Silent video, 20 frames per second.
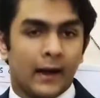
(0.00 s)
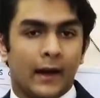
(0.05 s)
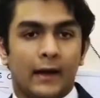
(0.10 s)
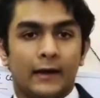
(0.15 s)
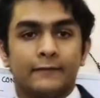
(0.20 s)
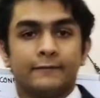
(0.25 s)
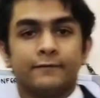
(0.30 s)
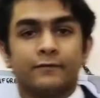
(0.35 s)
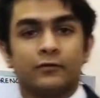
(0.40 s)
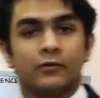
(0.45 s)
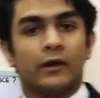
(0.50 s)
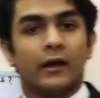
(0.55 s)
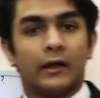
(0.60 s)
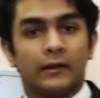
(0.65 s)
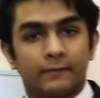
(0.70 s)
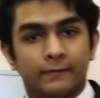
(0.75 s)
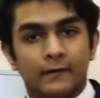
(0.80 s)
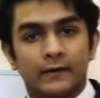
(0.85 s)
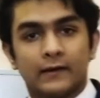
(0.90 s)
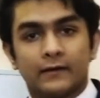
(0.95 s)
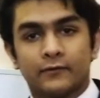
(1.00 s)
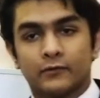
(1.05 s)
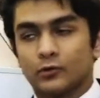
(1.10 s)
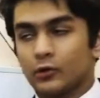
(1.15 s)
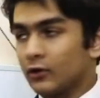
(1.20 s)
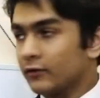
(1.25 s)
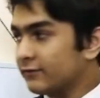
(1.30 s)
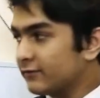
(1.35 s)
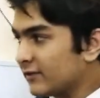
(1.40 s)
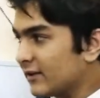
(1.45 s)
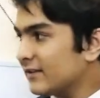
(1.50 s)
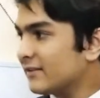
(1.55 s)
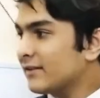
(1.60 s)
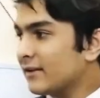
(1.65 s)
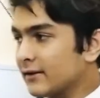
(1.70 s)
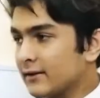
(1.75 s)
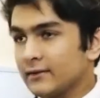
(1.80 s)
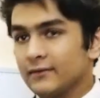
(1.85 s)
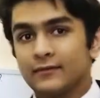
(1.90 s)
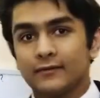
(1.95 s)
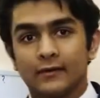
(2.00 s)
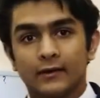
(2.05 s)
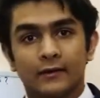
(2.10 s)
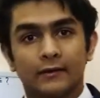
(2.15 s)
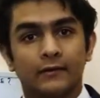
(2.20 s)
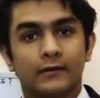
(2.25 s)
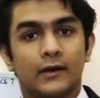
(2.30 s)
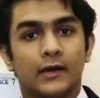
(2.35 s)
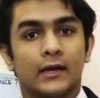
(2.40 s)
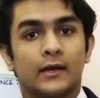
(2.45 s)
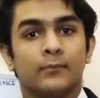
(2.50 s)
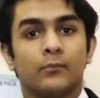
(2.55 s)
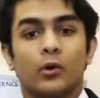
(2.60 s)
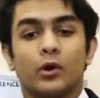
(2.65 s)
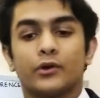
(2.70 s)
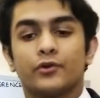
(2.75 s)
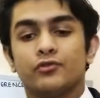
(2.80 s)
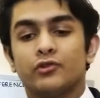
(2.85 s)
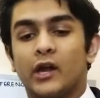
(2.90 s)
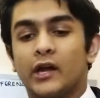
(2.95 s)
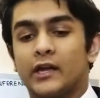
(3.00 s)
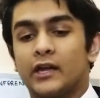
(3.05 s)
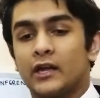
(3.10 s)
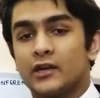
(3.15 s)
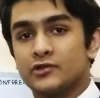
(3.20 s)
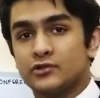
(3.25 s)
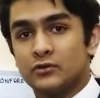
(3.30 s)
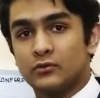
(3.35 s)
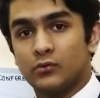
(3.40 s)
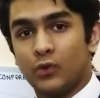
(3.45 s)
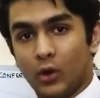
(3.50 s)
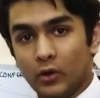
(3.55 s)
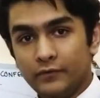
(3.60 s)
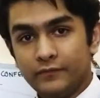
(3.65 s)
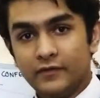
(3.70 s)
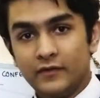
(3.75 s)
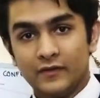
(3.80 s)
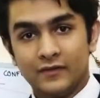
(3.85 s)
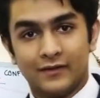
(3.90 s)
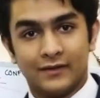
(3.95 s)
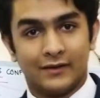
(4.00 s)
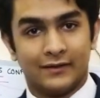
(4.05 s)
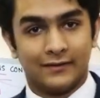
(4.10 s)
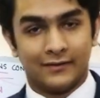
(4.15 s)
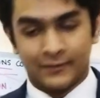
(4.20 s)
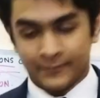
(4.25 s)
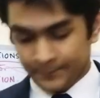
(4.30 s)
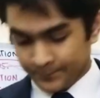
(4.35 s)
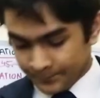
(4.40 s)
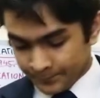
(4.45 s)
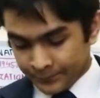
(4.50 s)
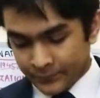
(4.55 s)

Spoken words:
And as far as soft skills are concerned, in modern United Nation conferences,